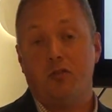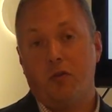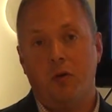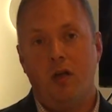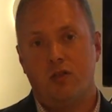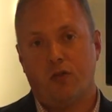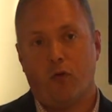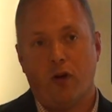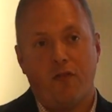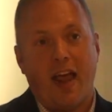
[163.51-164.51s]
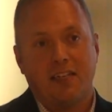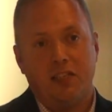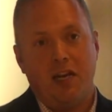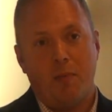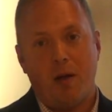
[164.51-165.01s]
So for a
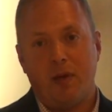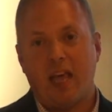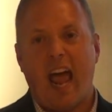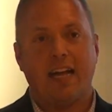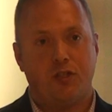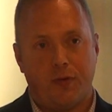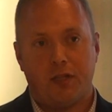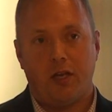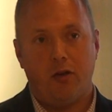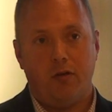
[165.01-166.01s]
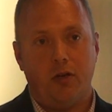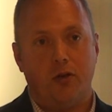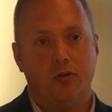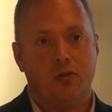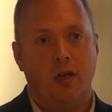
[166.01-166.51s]
vaccine, it might be the adjuvant that you
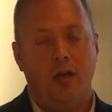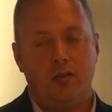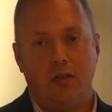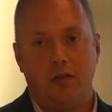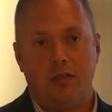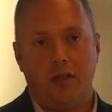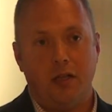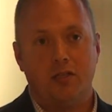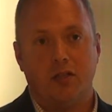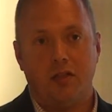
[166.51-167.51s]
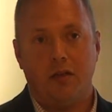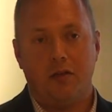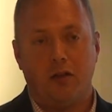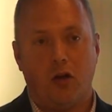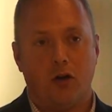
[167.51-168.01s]
use to elicit
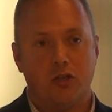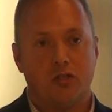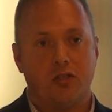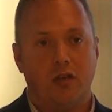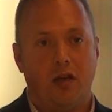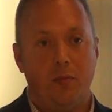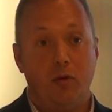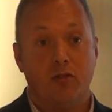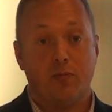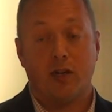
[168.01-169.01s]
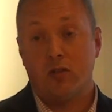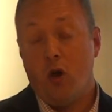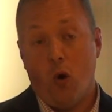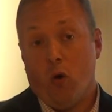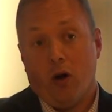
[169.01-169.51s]
the largest immune response.
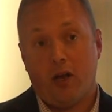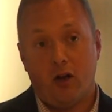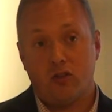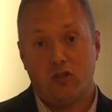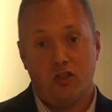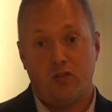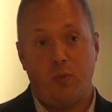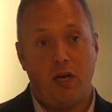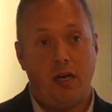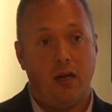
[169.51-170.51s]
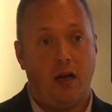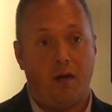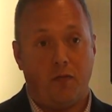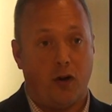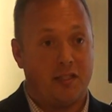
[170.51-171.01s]
Or it could also just be,
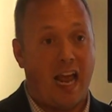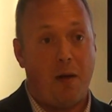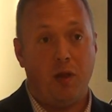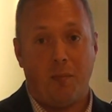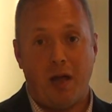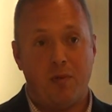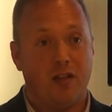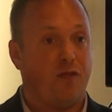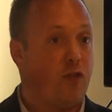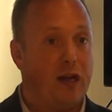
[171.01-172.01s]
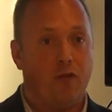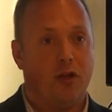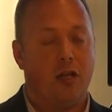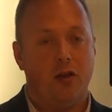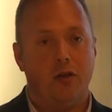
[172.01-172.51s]
for a tablet, it might be the
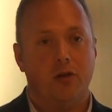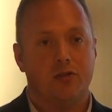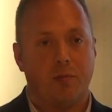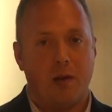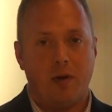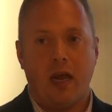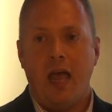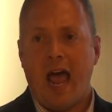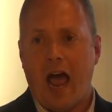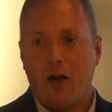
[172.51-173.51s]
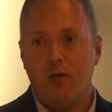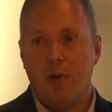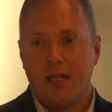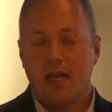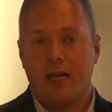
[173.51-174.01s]
flavoring that you use. It might be how you
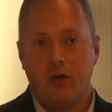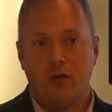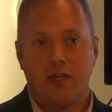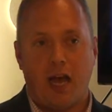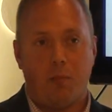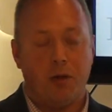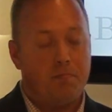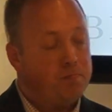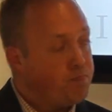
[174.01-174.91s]
make that into a tablet.